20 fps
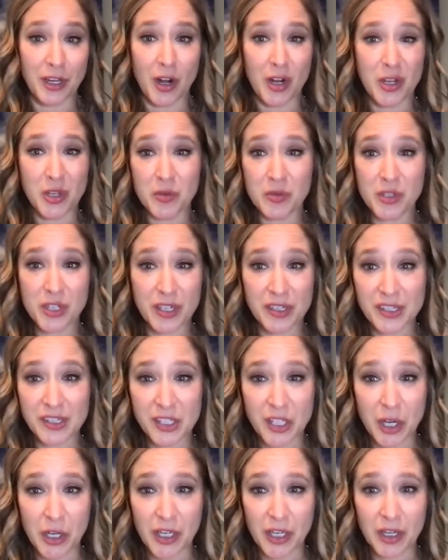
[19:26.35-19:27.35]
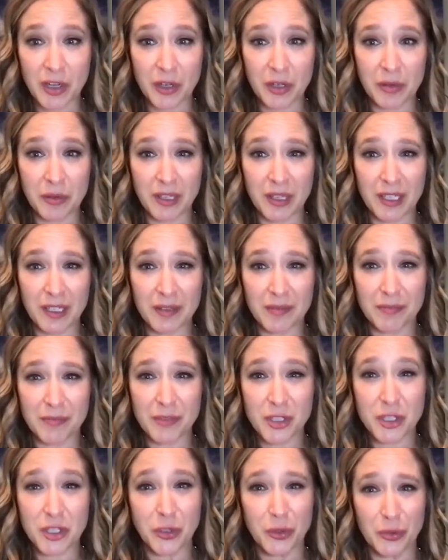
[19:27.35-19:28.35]
Are you just starting? Are you like,
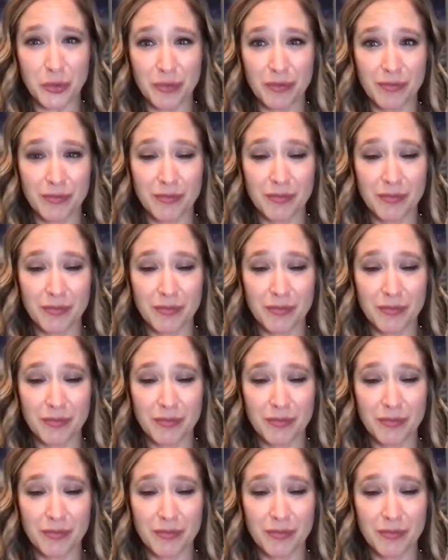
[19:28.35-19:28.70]
shoot,